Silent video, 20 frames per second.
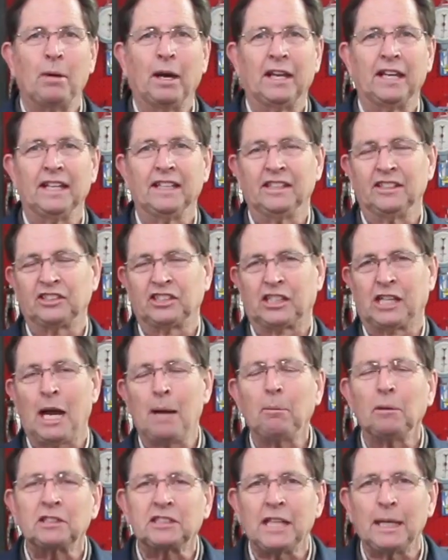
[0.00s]
But there's a
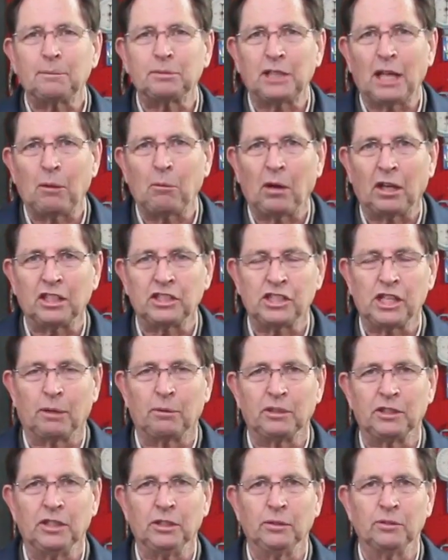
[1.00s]
couple tips I want to
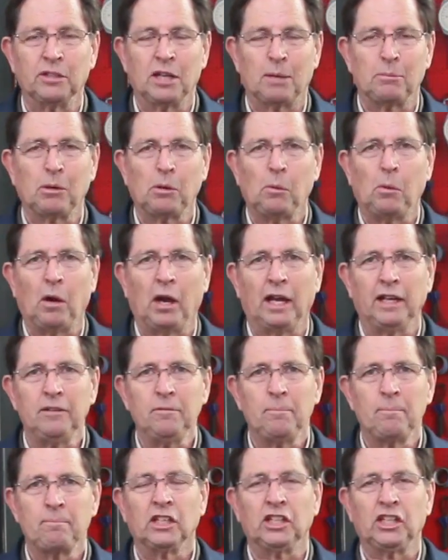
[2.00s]
share with you. Number
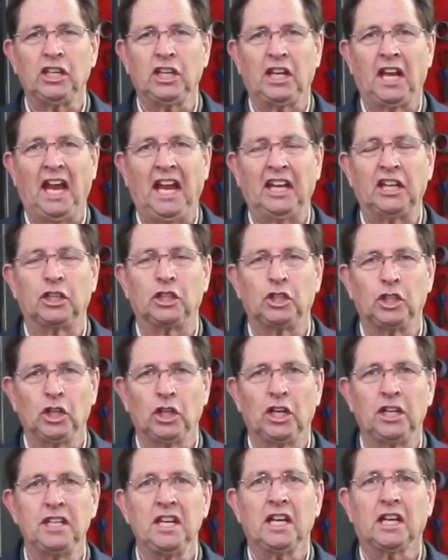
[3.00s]
one, get a
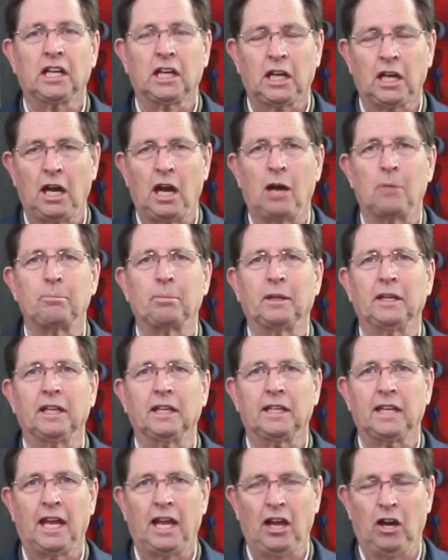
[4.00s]
good,
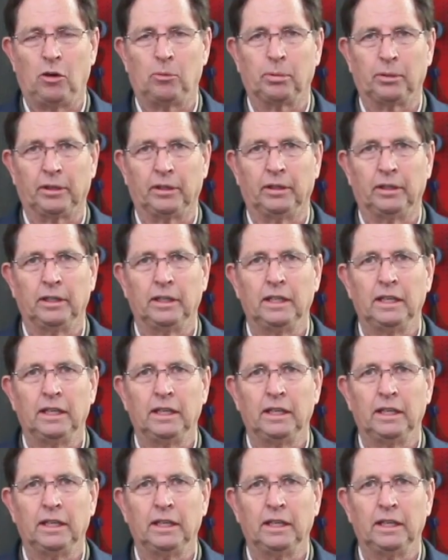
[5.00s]
competent helper.